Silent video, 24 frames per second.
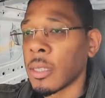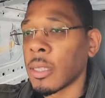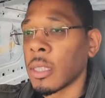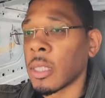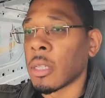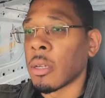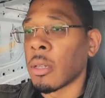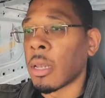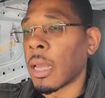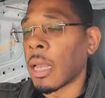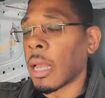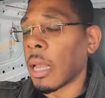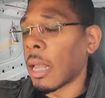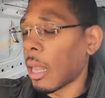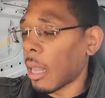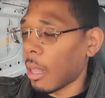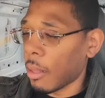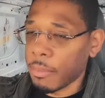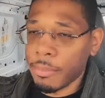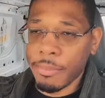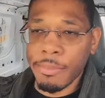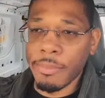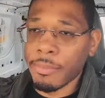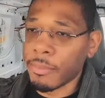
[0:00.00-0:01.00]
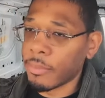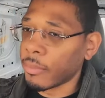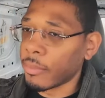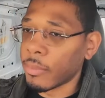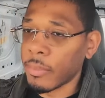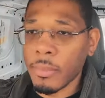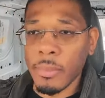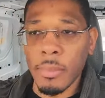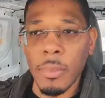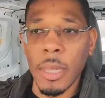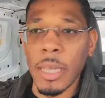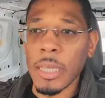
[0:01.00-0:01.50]
you know, like
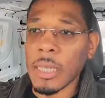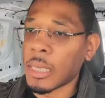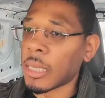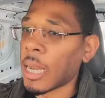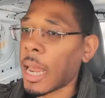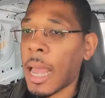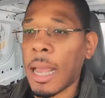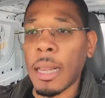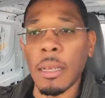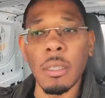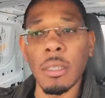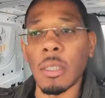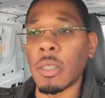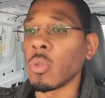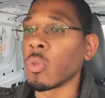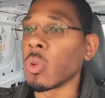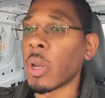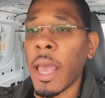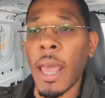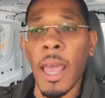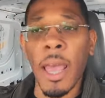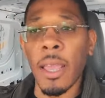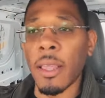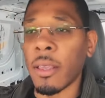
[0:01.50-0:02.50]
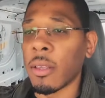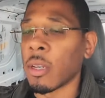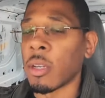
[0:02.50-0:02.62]
let's not do that.